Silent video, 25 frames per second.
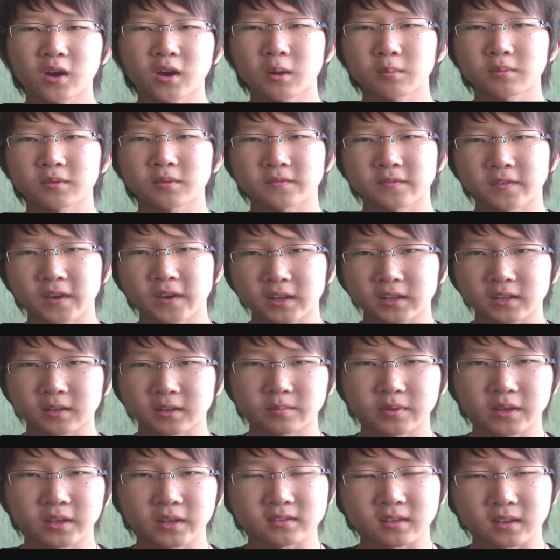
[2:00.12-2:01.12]
problem
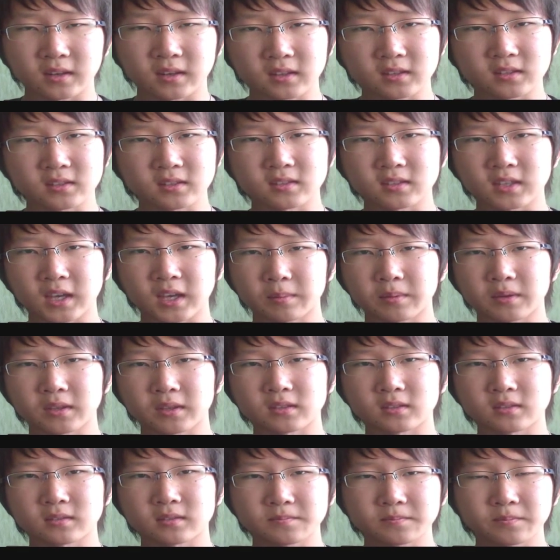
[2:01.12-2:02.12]
finding a place that teaches
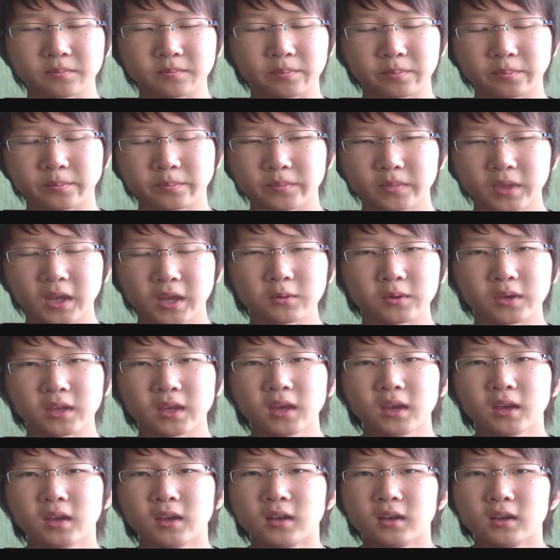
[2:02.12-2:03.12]
Japanese.
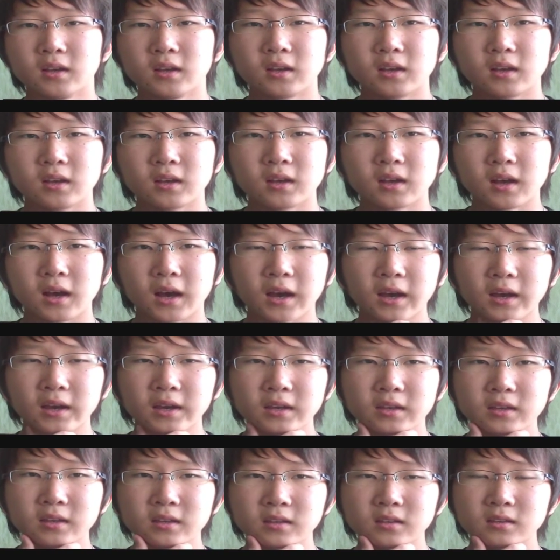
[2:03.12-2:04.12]
Anyway,
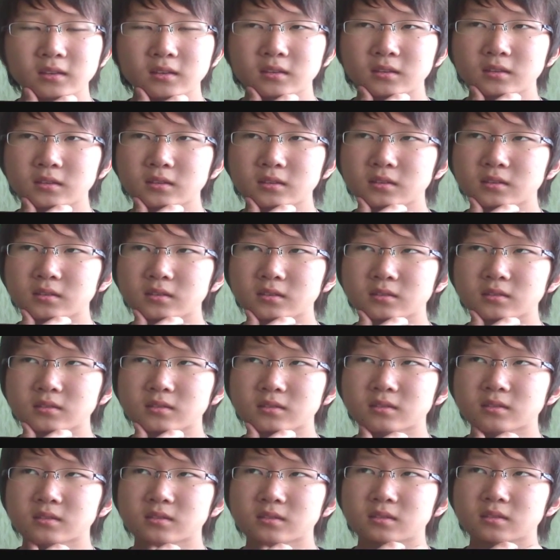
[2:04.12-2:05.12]
I
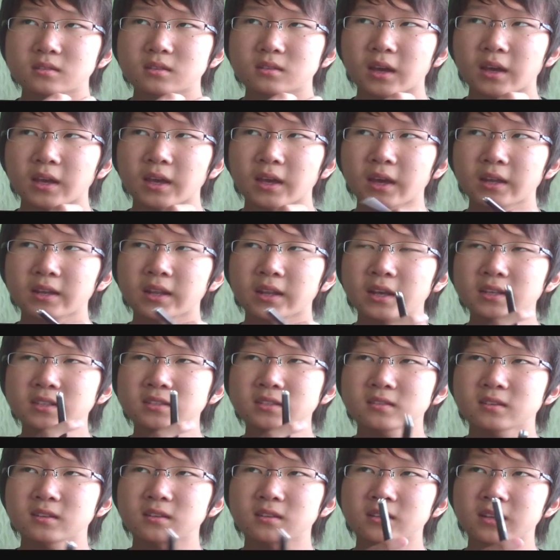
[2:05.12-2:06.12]
had
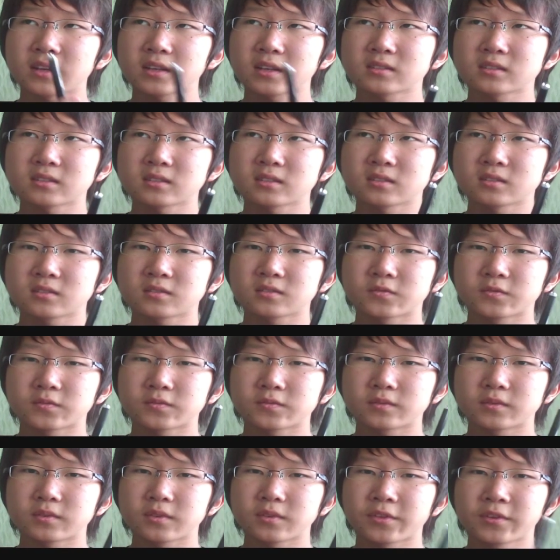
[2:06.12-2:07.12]
extra lessons
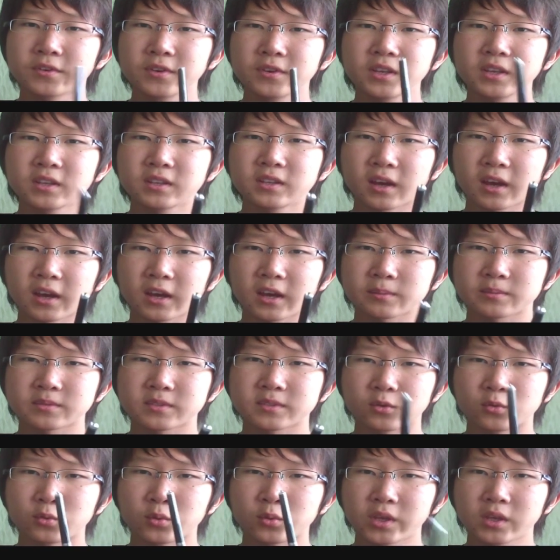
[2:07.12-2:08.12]
3
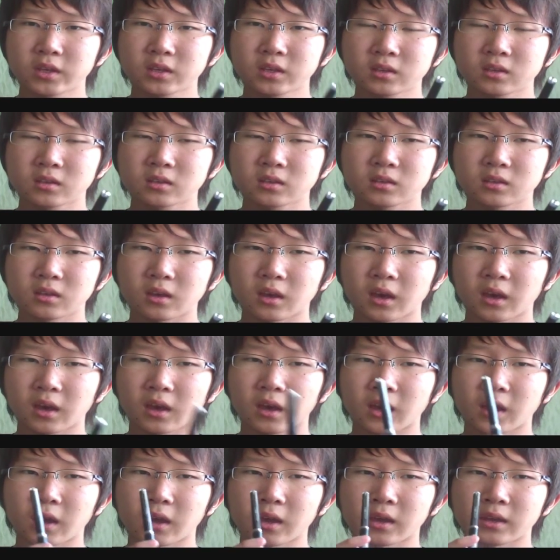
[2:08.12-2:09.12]
times a week,
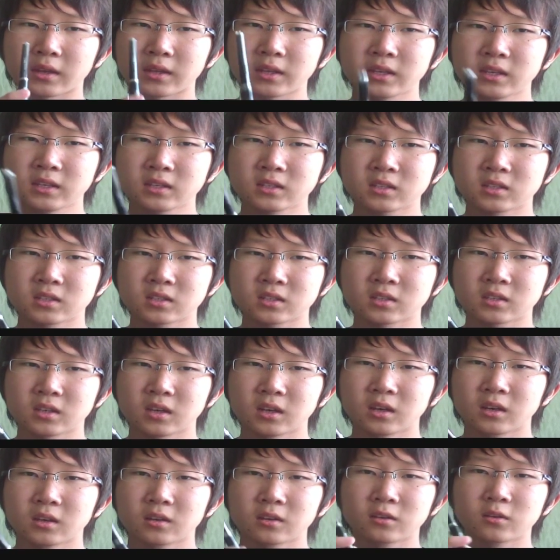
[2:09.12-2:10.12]
and each
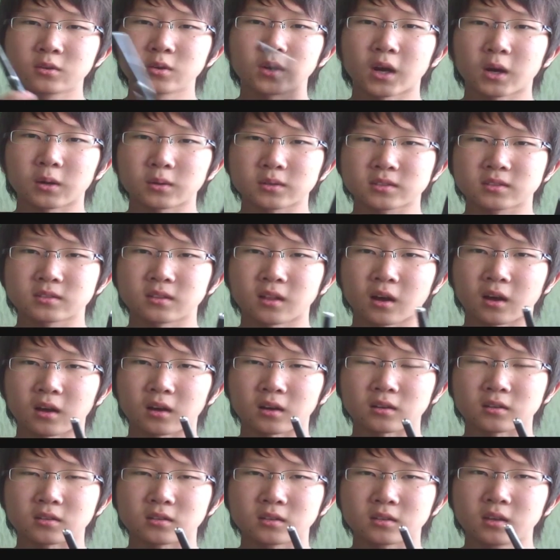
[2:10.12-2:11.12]
2 hours
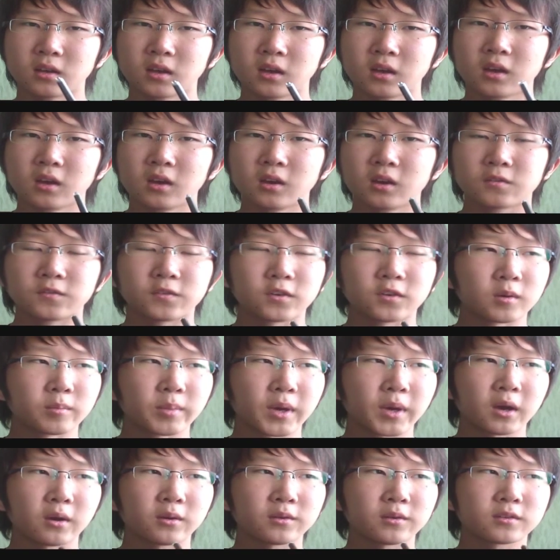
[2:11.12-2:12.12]
long, for
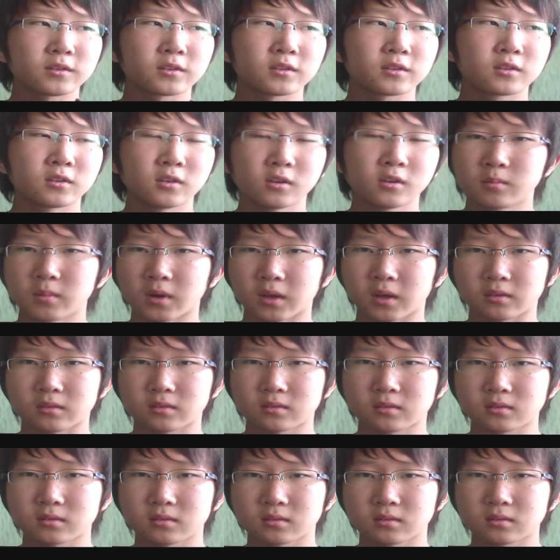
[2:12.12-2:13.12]
about 2
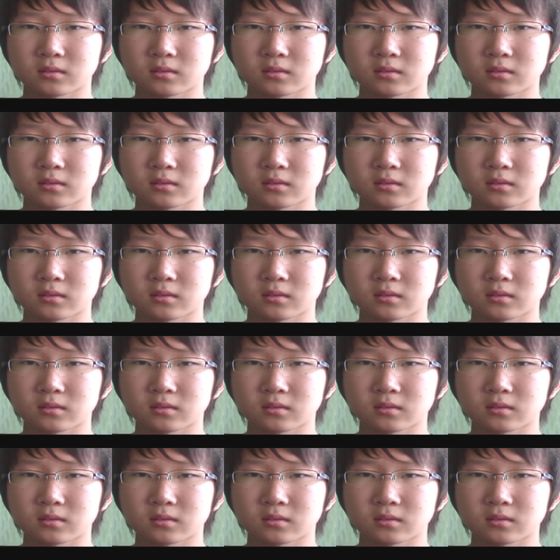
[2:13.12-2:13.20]
months.